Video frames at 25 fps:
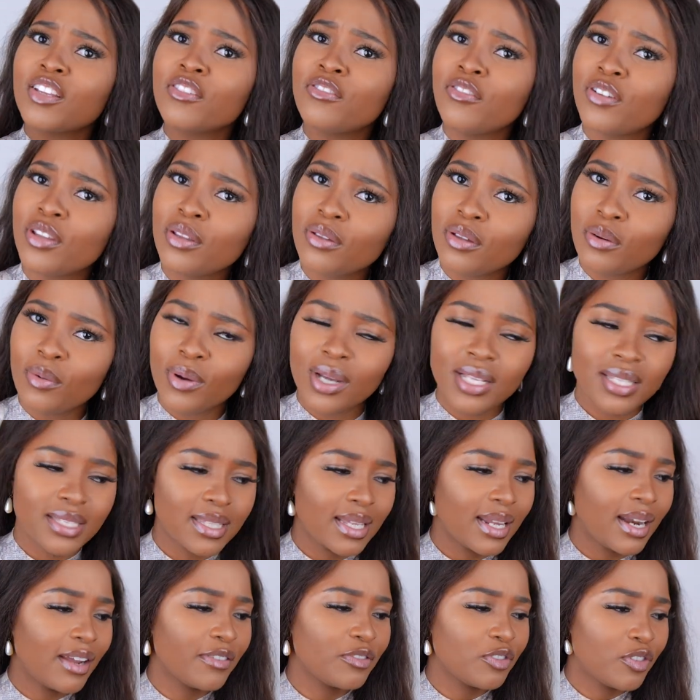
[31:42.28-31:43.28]
for the ones
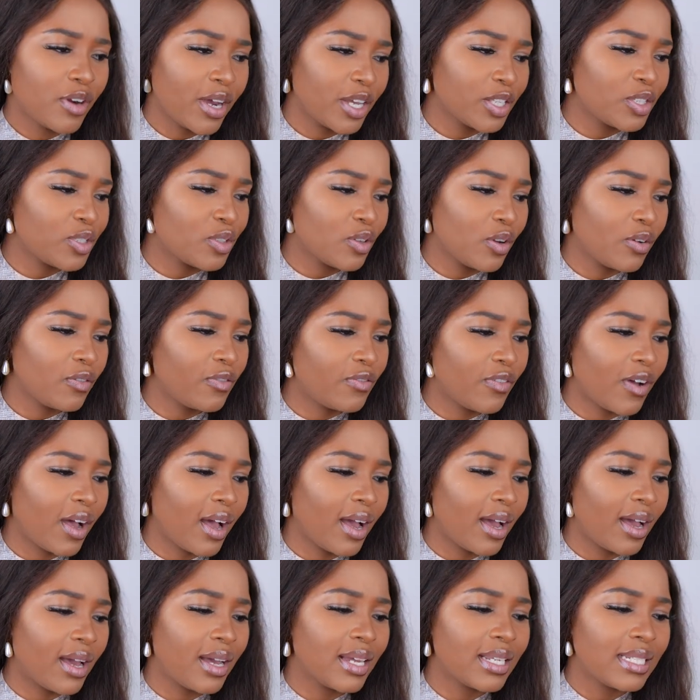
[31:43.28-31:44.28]
that I've tried so
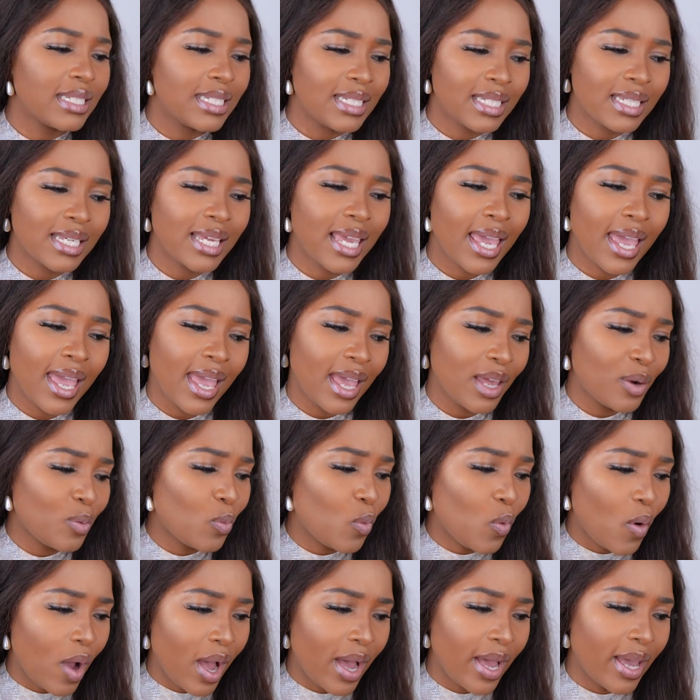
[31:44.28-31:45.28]
far, D K
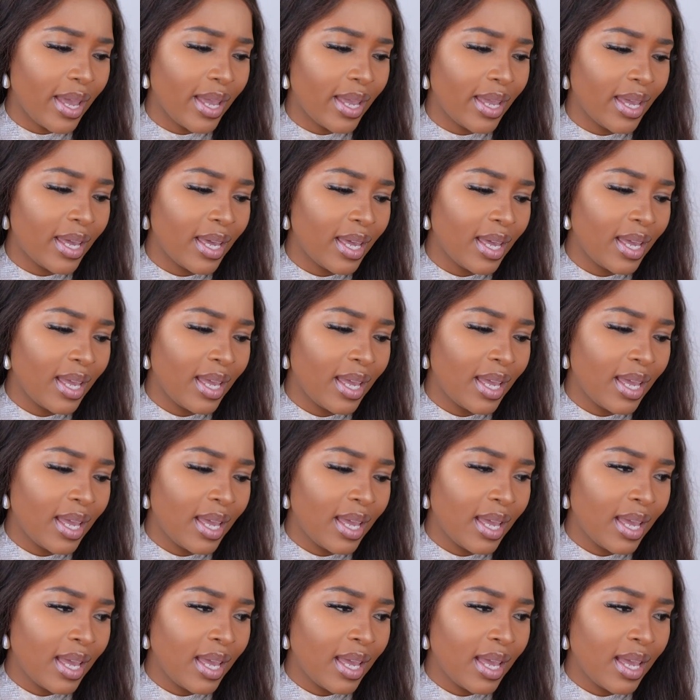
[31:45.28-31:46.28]
N Y,
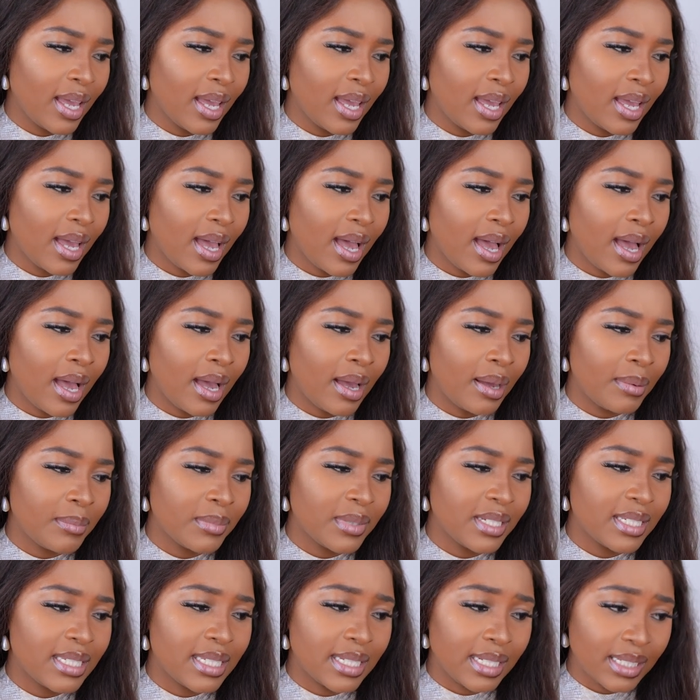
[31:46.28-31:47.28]

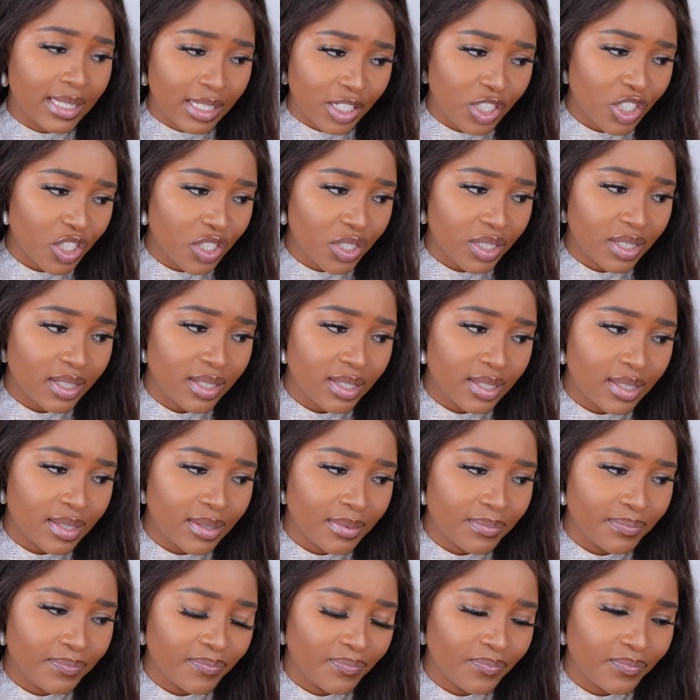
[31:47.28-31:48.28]
um,
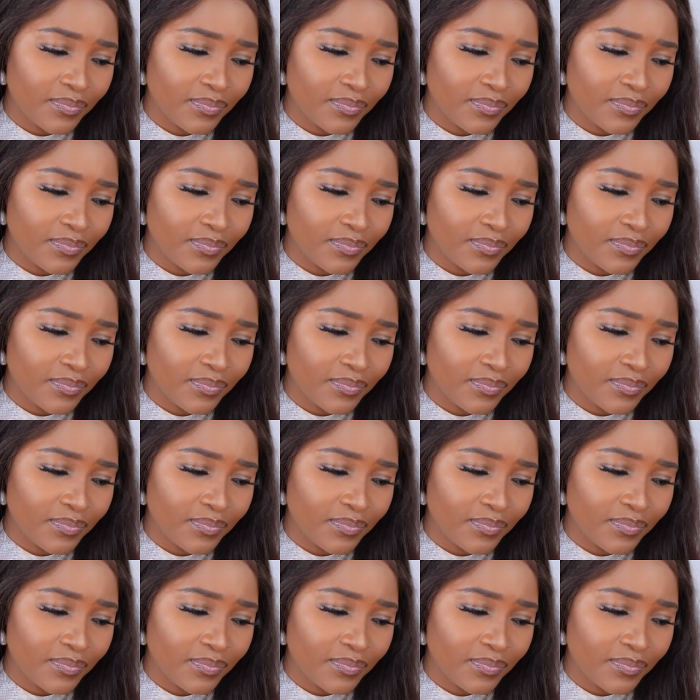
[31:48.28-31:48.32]
Delicious,